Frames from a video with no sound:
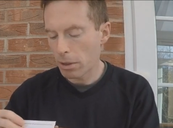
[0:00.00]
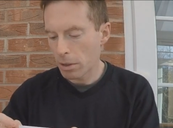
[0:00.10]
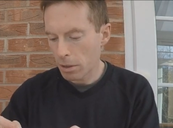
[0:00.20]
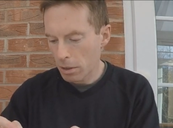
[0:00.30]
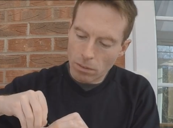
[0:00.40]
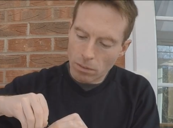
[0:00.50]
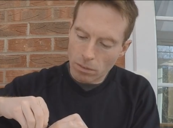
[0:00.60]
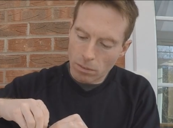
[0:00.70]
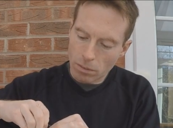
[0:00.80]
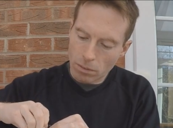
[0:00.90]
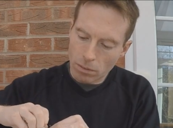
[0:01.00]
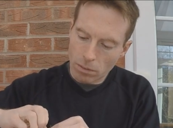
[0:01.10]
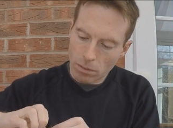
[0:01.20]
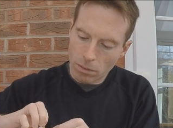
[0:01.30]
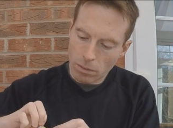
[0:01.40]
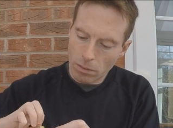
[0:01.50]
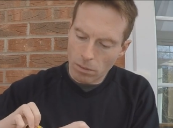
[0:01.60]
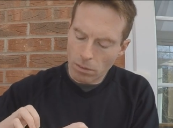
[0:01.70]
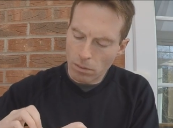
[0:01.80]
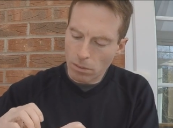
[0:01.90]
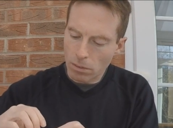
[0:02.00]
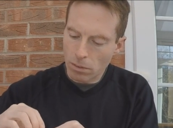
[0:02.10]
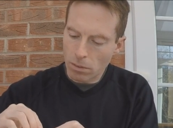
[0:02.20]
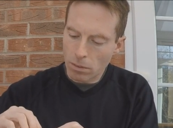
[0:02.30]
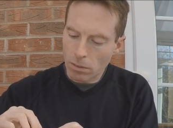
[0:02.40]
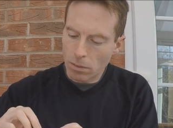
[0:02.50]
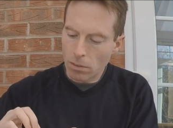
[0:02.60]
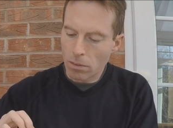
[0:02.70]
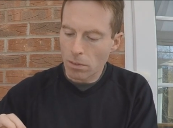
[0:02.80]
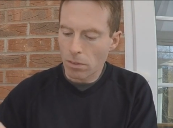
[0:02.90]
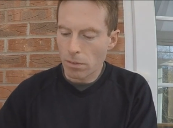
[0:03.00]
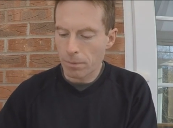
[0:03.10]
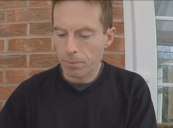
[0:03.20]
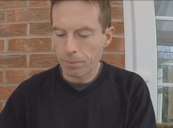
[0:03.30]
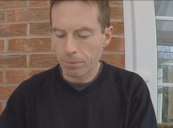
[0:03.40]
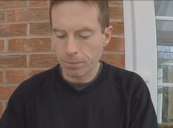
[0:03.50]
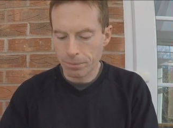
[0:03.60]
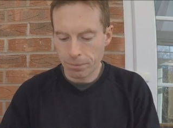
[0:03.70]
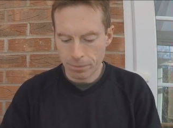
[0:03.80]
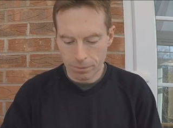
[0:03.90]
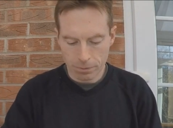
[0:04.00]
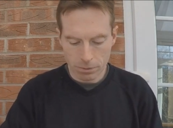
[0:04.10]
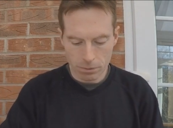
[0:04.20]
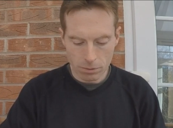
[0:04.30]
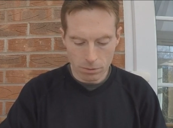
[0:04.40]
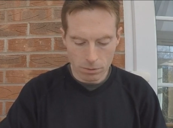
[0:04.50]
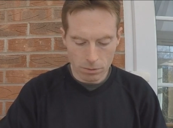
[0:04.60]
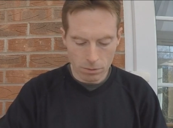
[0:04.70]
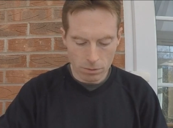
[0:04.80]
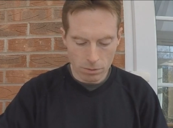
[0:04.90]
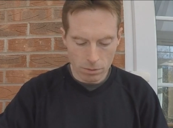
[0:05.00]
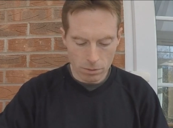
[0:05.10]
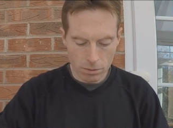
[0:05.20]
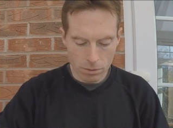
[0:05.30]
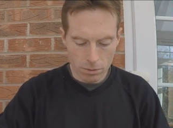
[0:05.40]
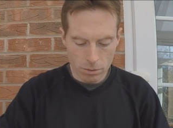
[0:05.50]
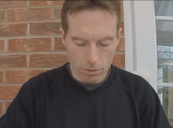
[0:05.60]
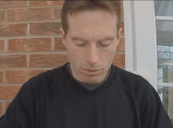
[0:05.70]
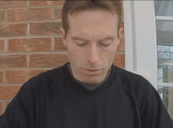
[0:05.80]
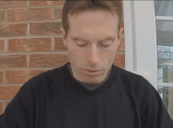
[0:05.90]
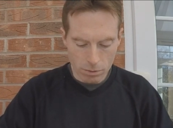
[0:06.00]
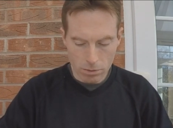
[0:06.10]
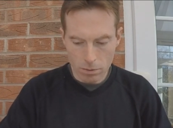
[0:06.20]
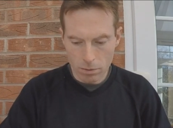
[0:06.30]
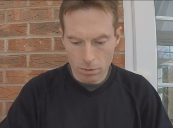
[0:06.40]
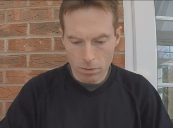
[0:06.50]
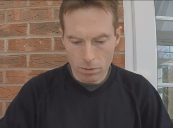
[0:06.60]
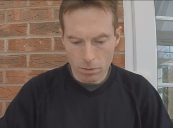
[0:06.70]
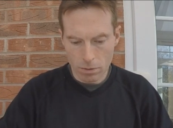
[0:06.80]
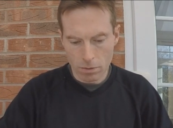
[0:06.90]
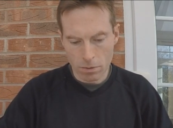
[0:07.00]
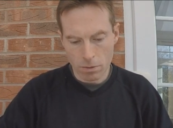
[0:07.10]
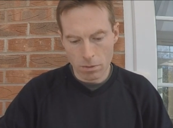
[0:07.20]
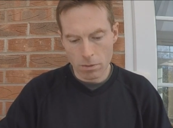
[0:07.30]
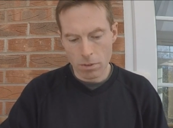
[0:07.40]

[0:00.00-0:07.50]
(silence)